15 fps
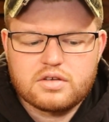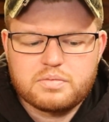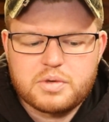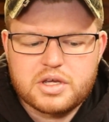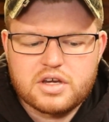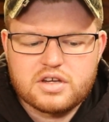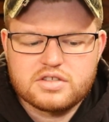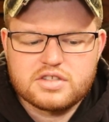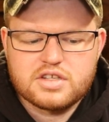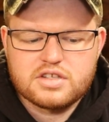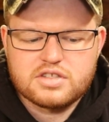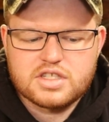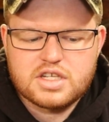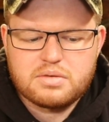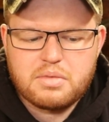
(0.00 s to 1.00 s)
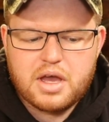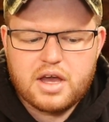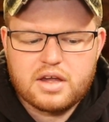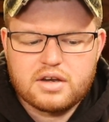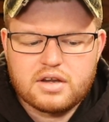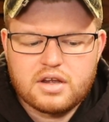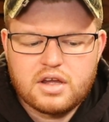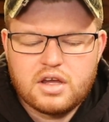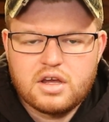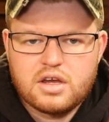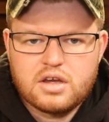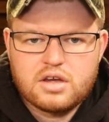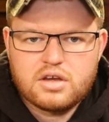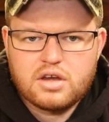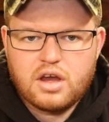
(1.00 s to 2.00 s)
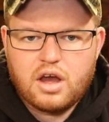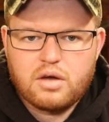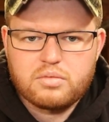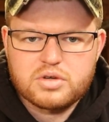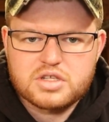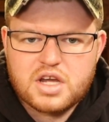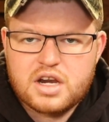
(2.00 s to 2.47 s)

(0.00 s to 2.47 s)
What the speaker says: because the Z-Man was